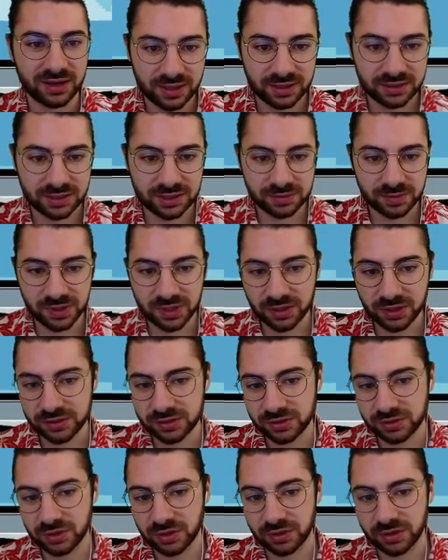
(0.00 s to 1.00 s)
Just because
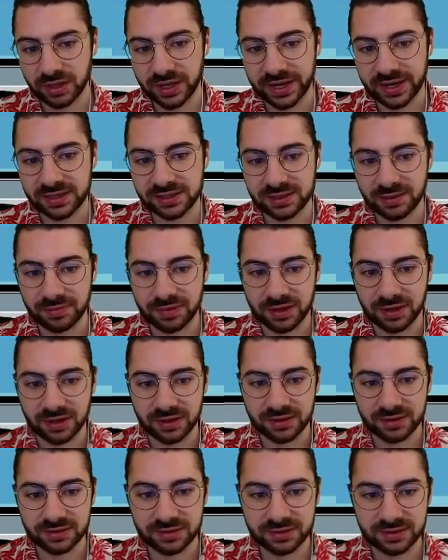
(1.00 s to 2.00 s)
you don't like something
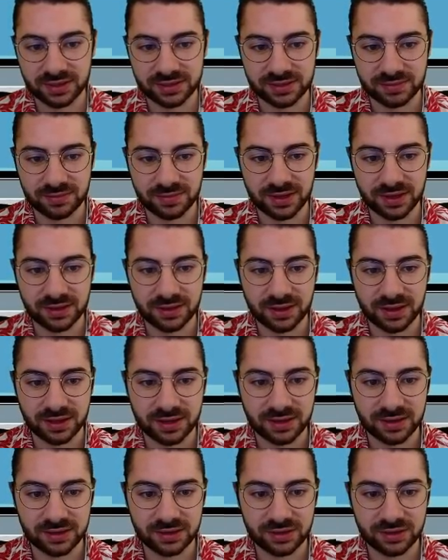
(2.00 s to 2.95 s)
doesn't mean that